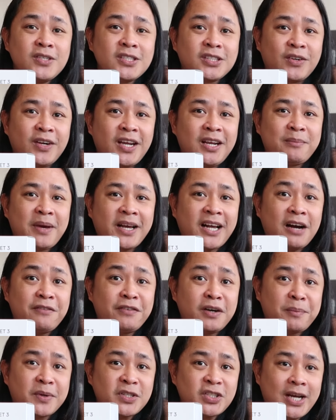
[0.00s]
yung screen, may
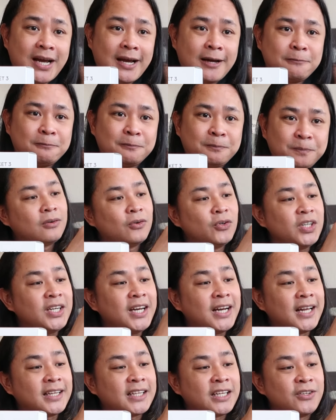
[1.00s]
cover pa siya. Kunin
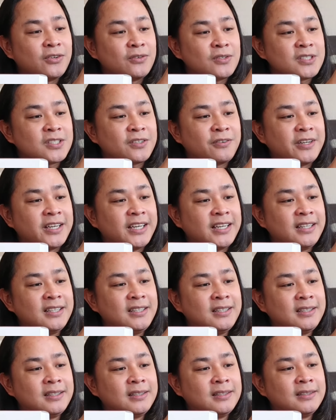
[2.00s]
na natin yung
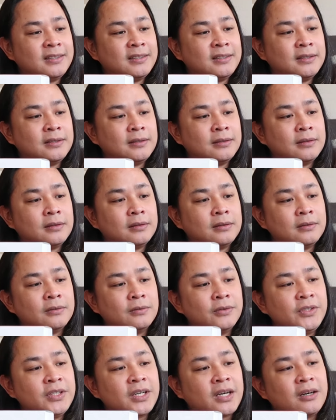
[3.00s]
screen.
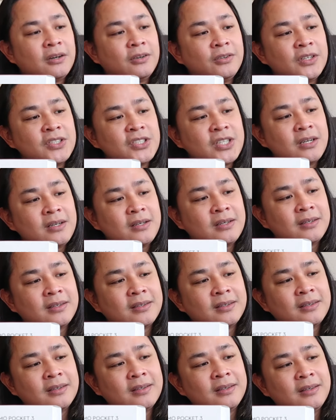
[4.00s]
Uy, naka-on na siya.
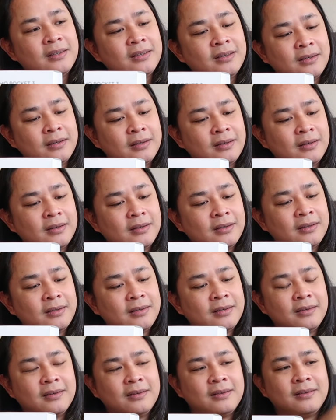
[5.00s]

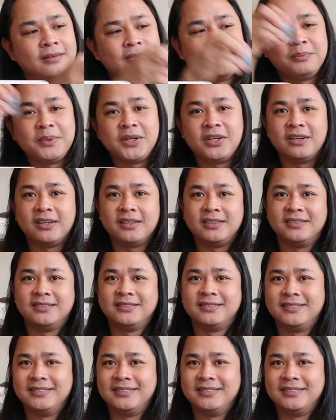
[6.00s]
Oh my God.